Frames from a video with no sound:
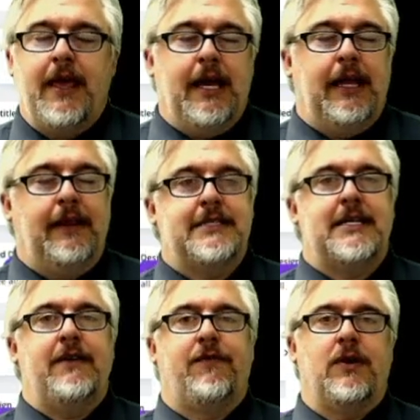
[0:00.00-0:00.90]
And let's
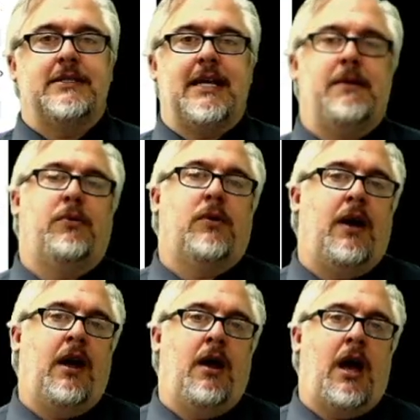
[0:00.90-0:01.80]
say, for example,
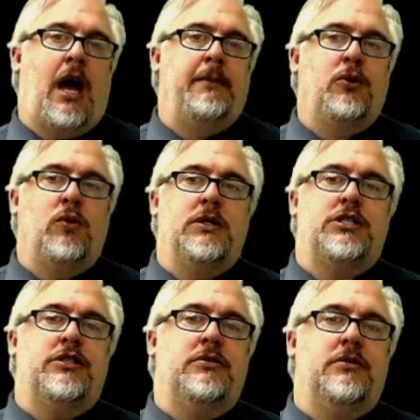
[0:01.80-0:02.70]
I'm going
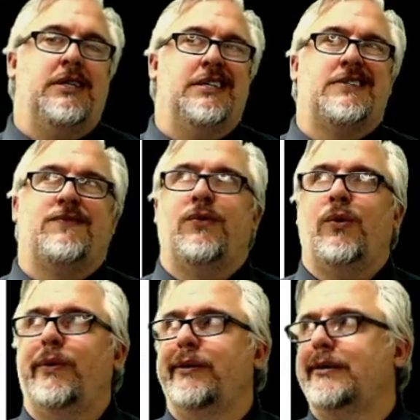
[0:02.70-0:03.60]
to do this
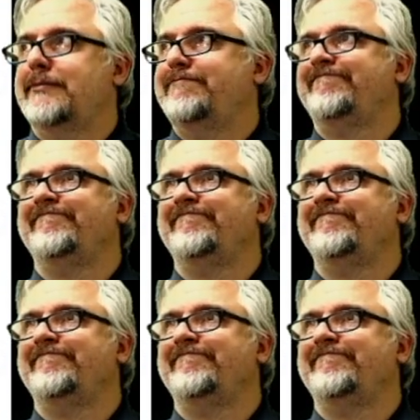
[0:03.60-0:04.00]
for,